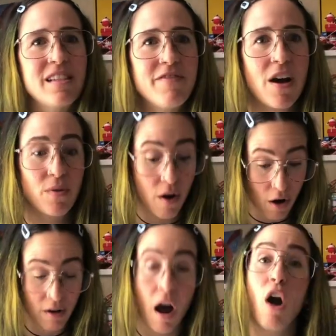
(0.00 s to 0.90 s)
I found
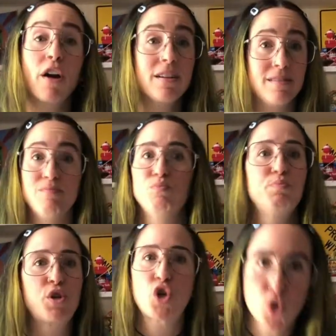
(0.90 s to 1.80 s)
art
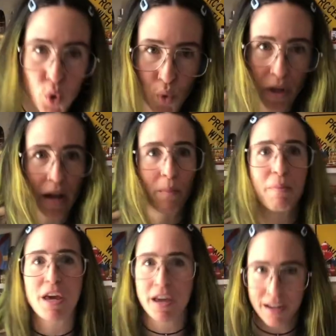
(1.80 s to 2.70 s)
like,
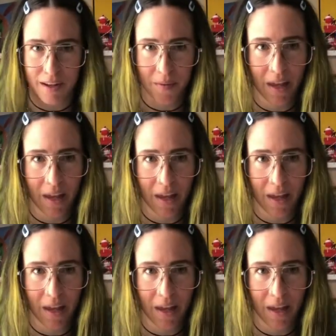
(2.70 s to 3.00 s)
big.